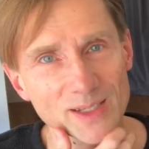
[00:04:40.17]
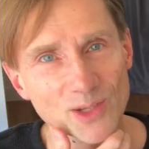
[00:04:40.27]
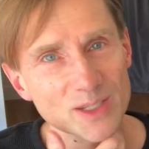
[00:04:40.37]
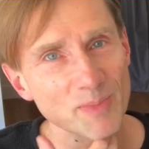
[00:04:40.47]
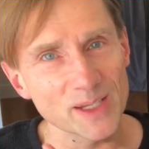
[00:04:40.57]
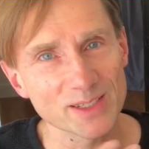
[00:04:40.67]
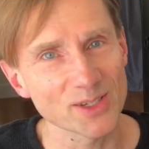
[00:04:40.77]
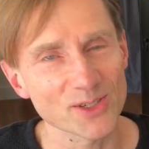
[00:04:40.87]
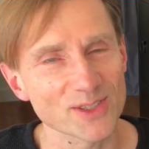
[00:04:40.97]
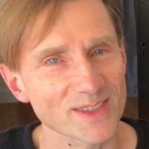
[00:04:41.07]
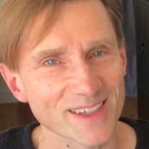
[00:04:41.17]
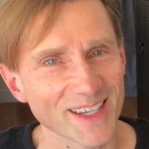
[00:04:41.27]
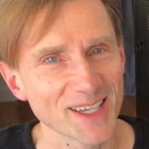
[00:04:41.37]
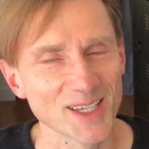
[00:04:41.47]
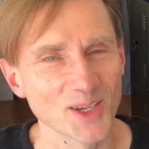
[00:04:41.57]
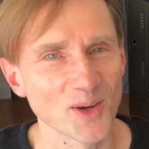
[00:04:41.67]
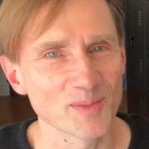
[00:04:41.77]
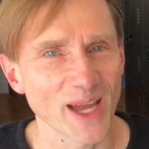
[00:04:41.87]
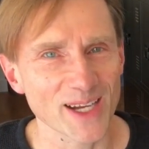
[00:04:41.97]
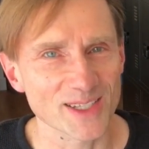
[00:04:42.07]
So I spent years going
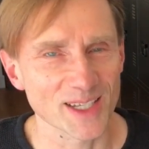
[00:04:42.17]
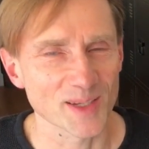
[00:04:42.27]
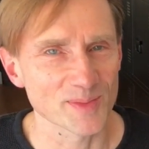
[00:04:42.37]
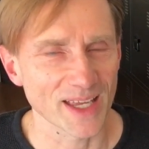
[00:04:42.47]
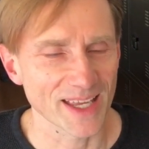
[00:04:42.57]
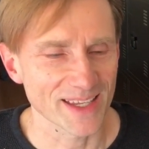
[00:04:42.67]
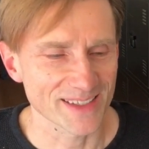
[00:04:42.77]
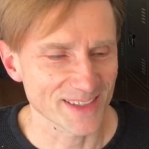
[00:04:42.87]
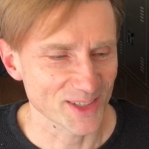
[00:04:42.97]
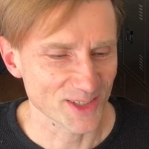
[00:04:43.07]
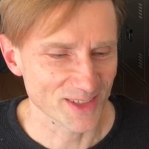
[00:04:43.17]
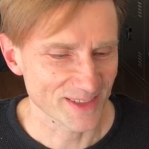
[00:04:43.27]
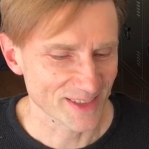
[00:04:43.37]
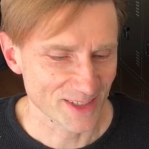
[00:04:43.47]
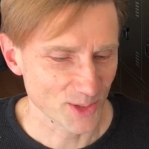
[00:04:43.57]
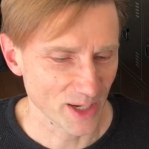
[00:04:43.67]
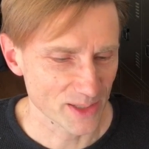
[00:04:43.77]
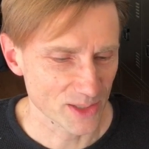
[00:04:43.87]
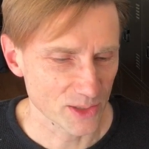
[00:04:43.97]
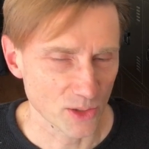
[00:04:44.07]
back to him and trying
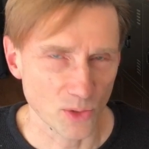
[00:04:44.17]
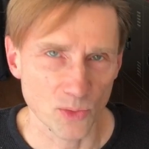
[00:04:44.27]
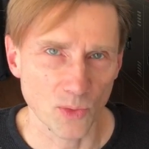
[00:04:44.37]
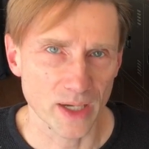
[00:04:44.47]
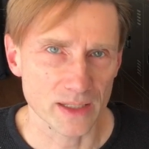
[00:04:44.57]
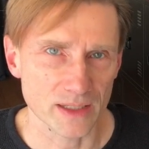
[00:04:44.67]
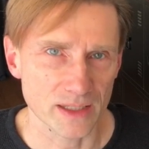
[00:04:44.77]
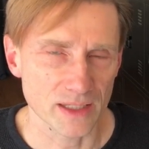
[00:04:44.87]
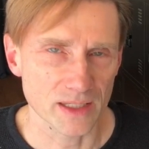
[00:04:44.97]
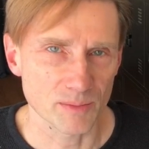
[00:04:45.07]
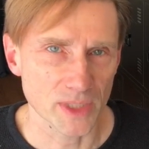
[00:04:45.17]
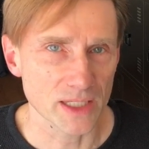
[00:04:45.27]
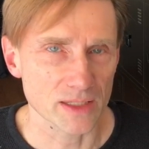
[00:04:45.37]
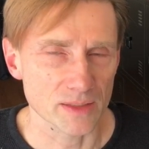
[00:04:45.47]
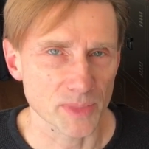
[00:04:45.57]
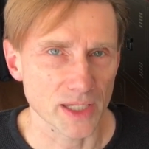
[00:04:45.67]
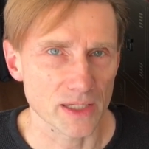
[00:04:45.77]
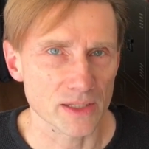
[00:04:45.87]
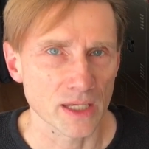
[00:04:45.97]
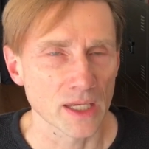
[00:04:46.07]
to know what he means, because